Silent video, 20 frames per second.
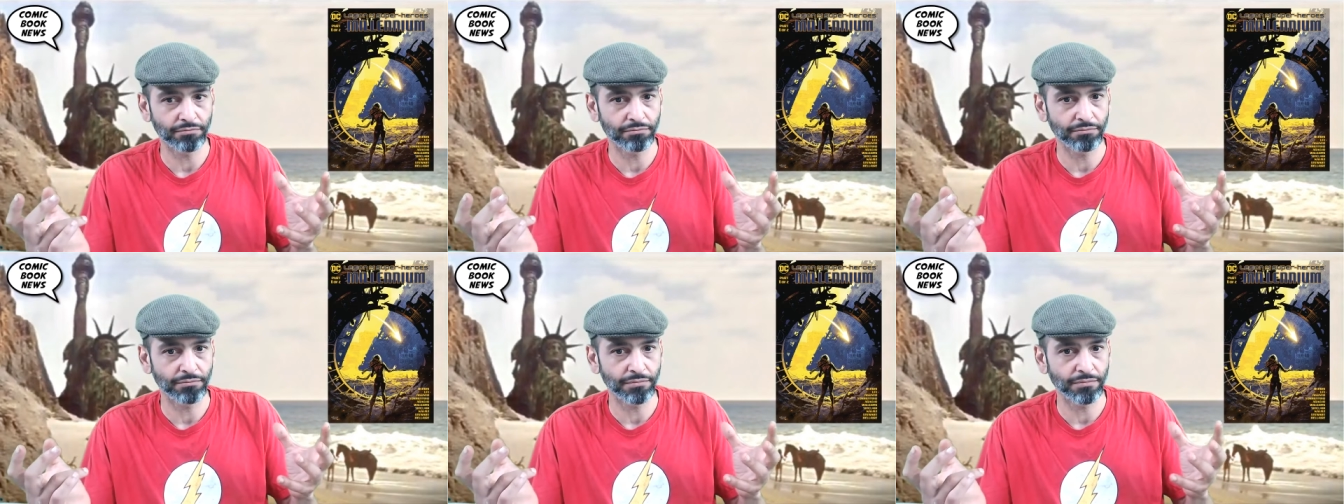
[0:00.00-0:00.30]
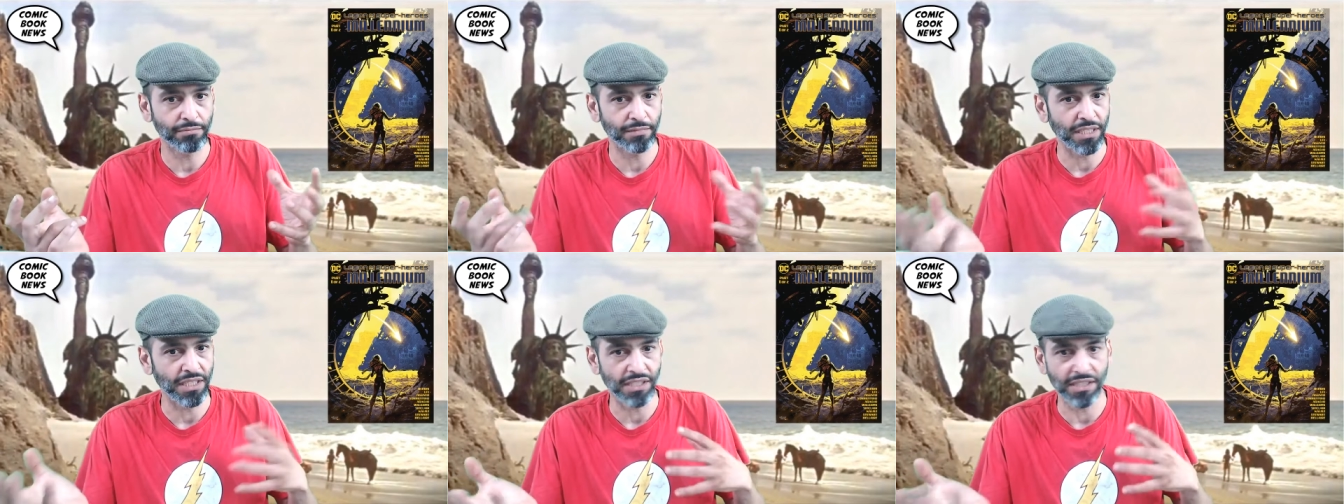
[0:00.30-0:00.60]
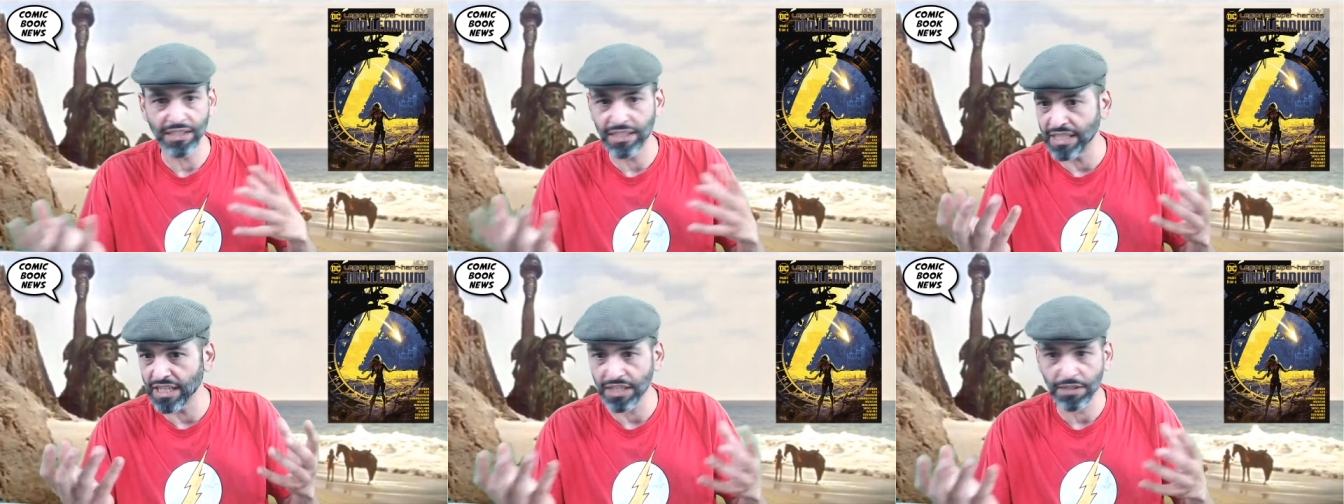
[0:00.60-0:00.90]
these
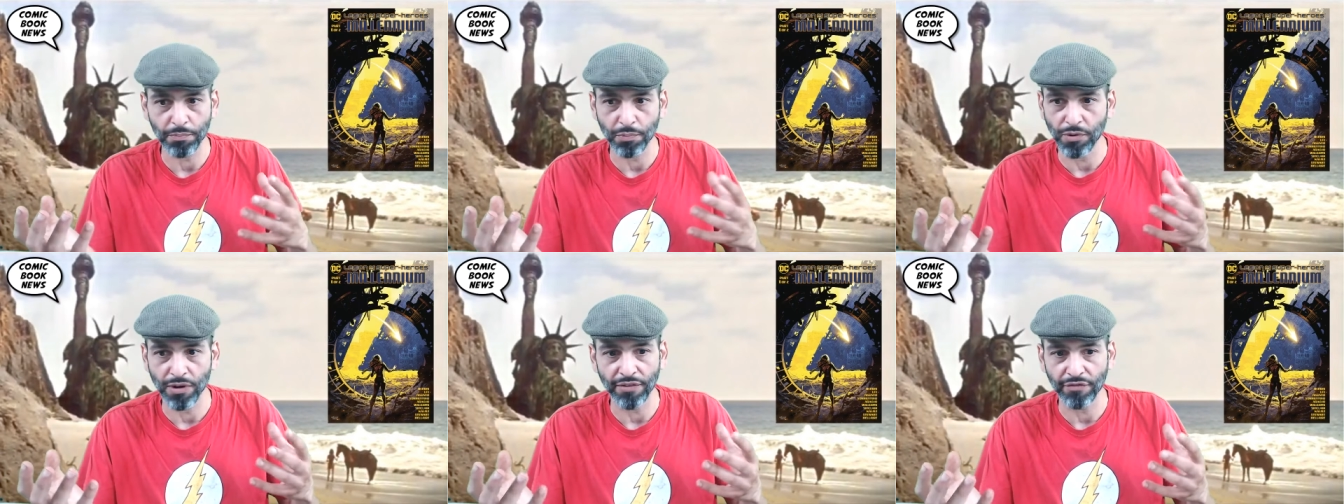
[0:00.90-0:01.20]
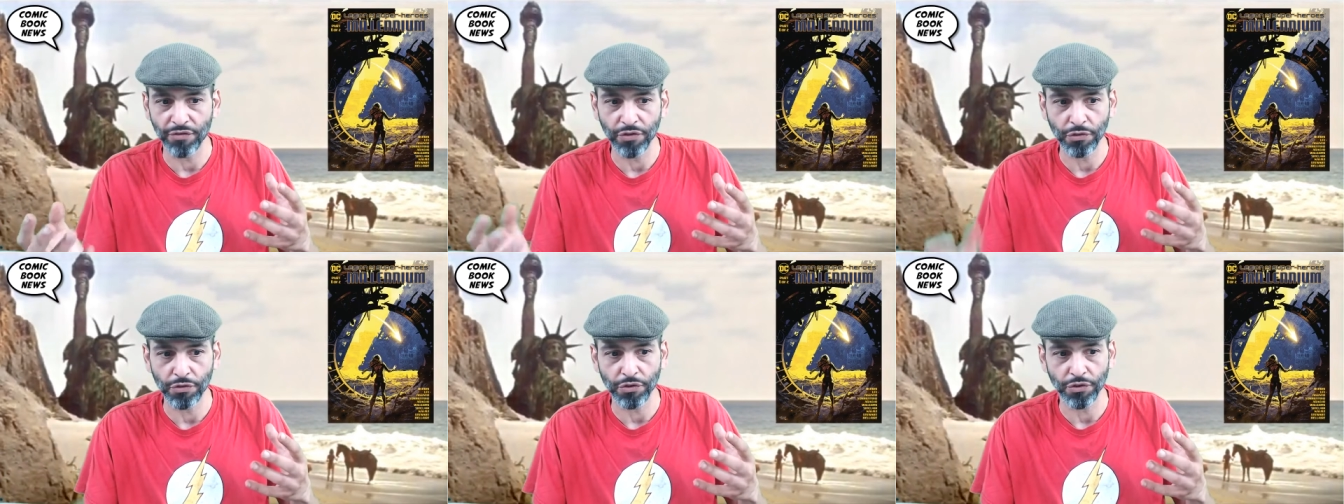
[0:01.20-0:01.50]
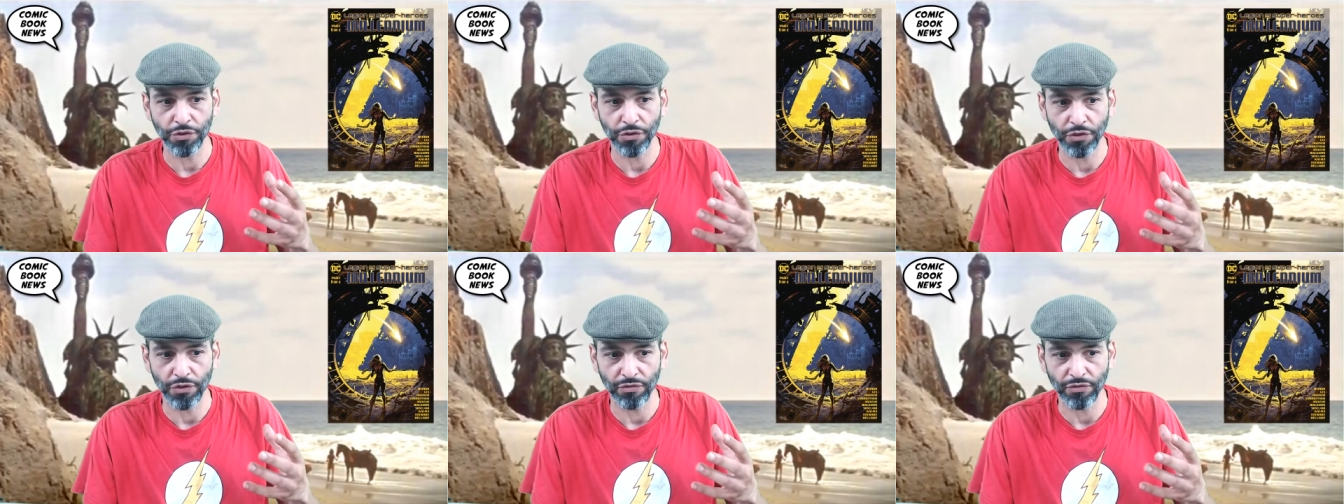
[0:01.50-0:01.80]
disparate future
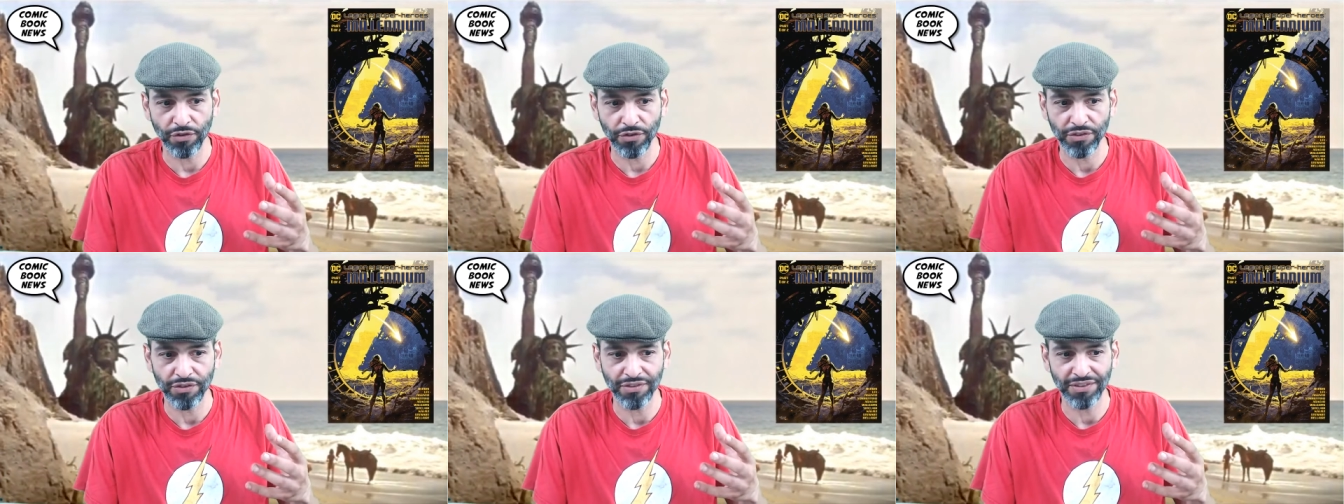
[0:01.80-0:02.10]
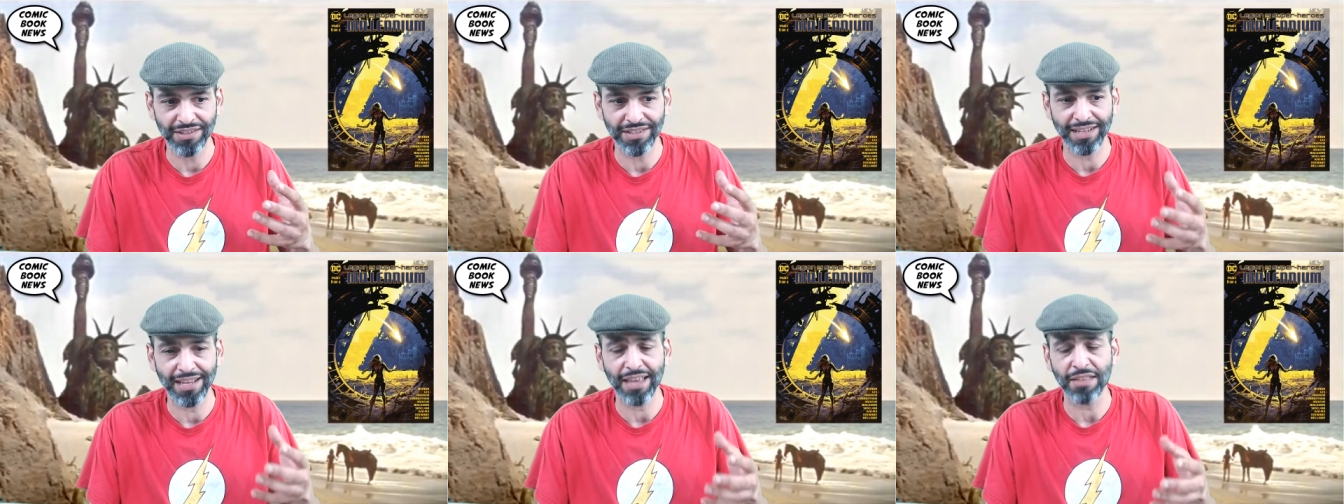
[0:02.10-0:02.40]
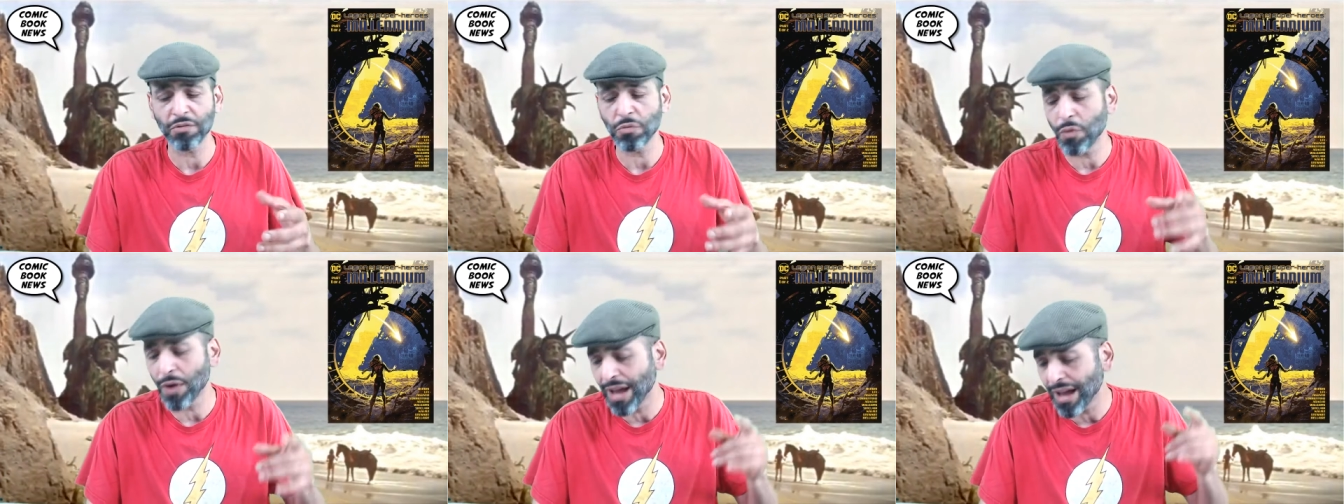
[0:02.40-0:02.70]
universes together?
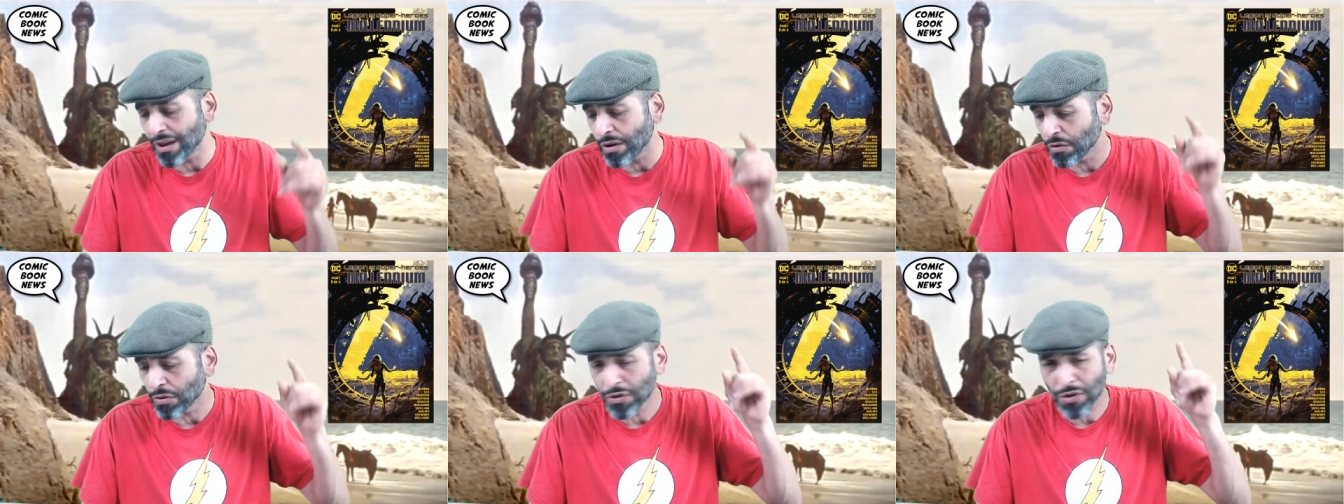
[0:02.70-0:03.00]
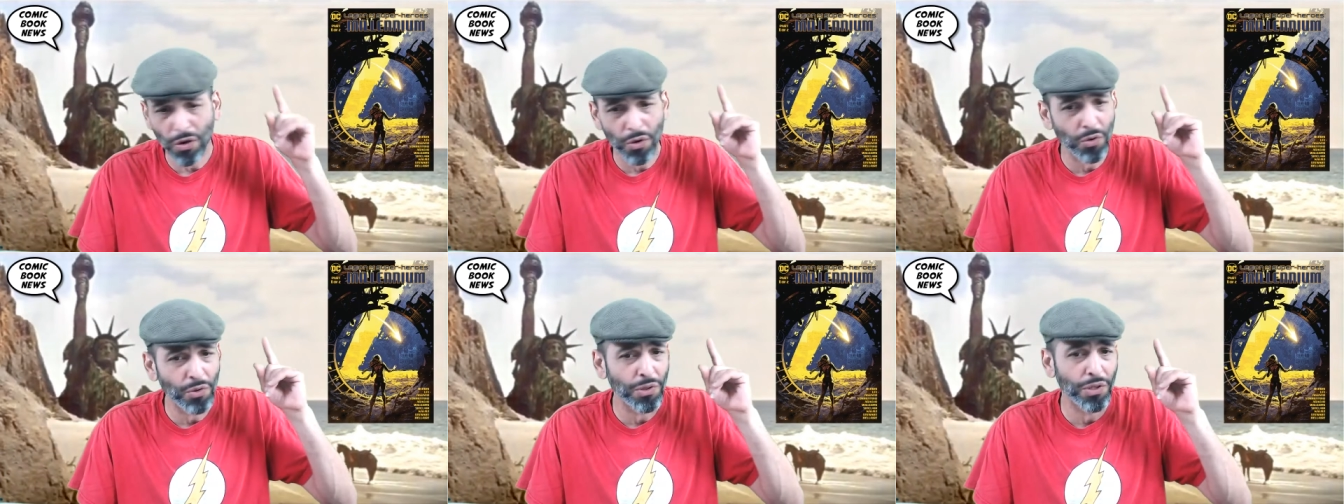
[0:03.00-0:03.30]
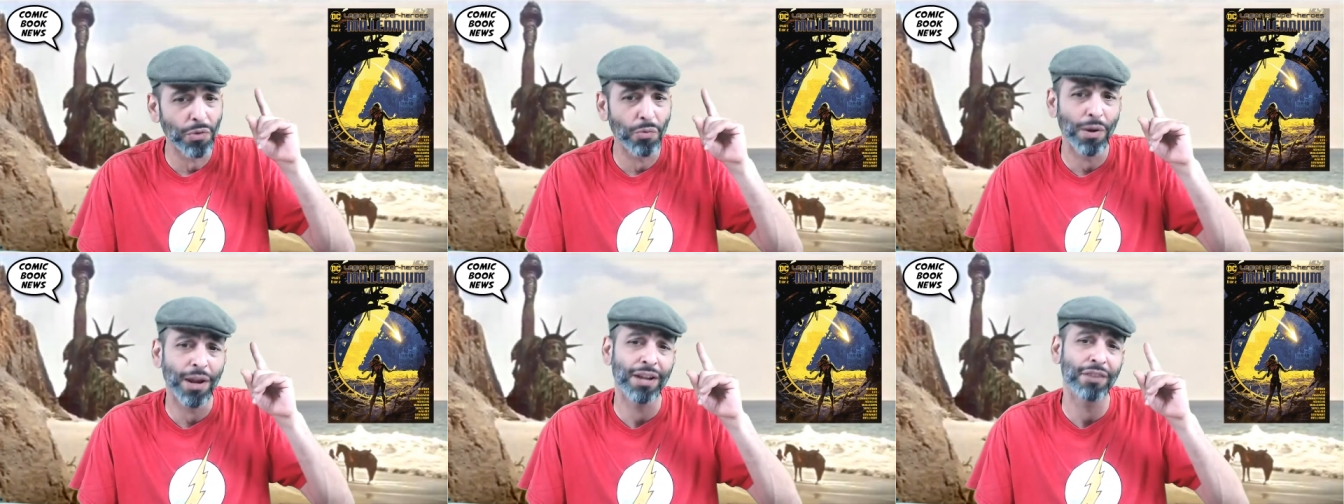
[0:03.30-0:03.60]
Well, the only
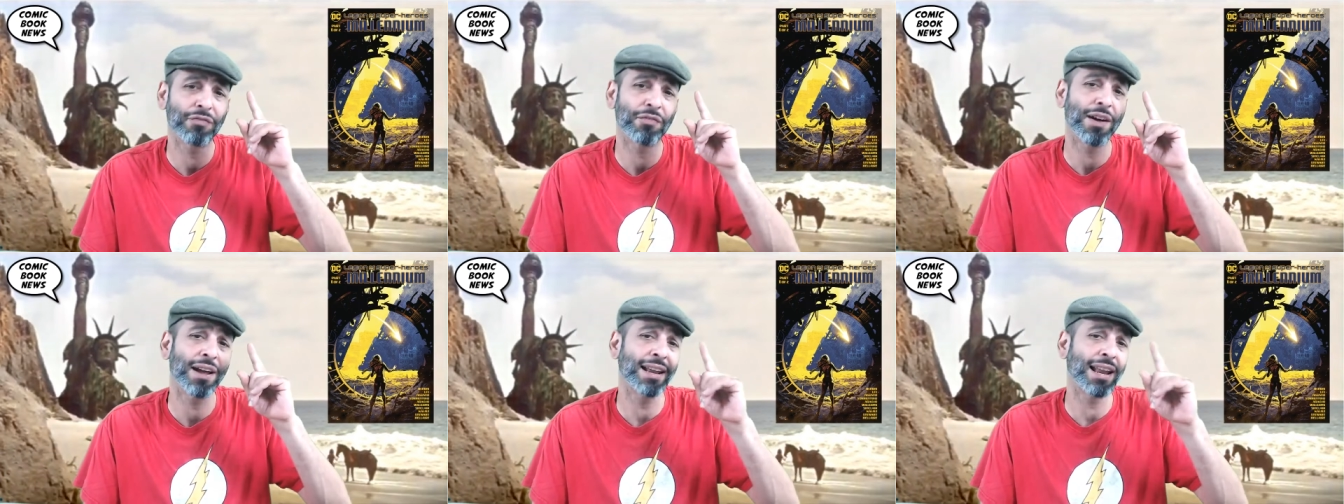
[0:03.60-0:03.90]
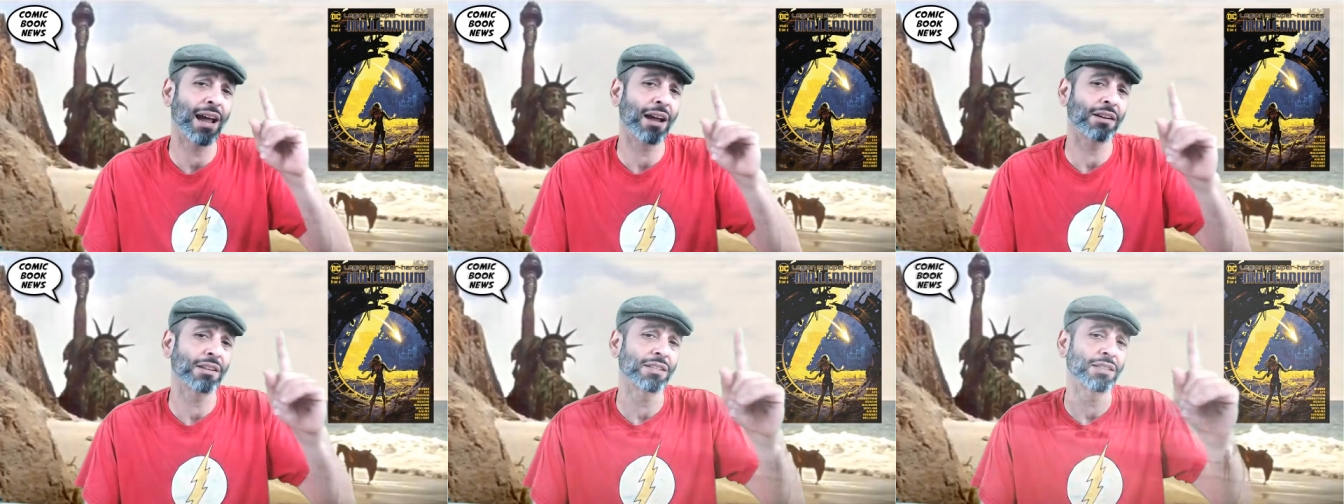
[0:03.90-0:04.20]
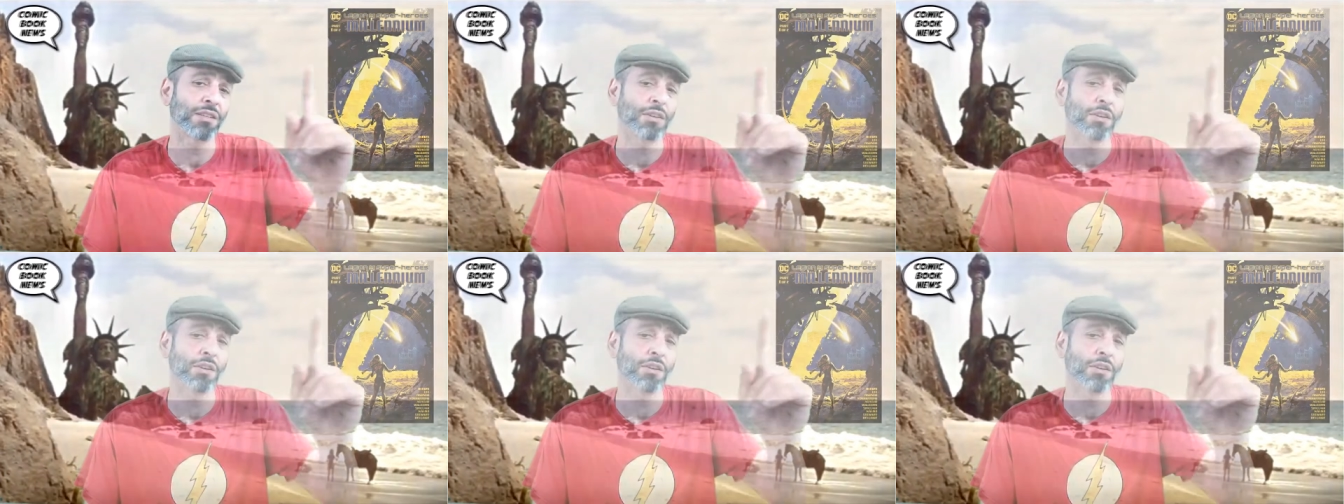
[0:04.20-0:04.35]
way to find out is to go to